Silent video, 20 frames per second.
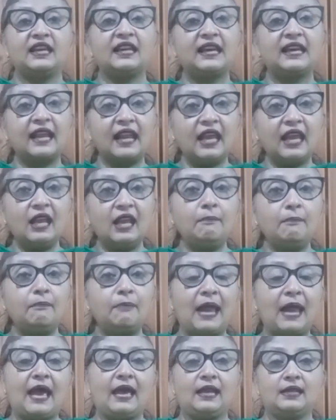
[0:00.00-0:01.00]
green
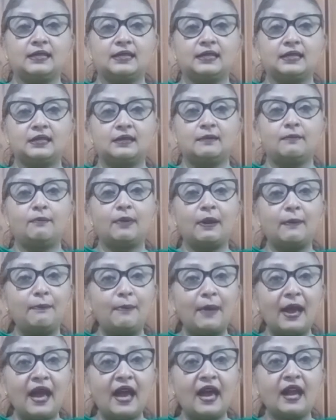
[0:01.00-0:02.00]
plants
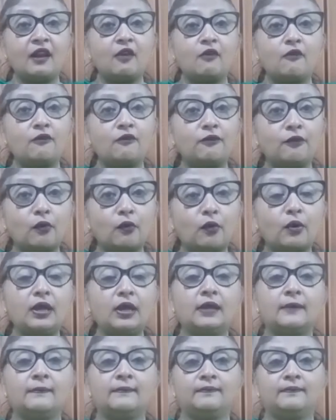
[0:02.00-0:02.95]
prepare food